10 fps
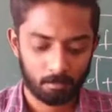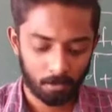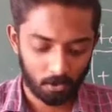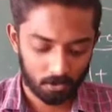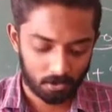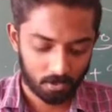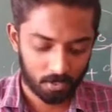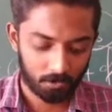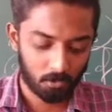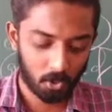Because
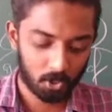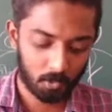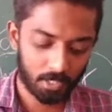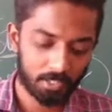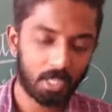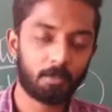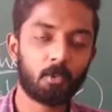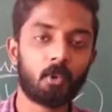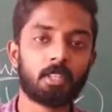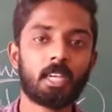the first one is
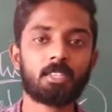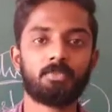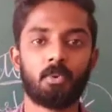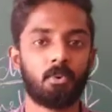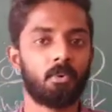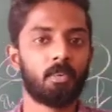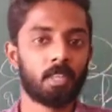apologize for.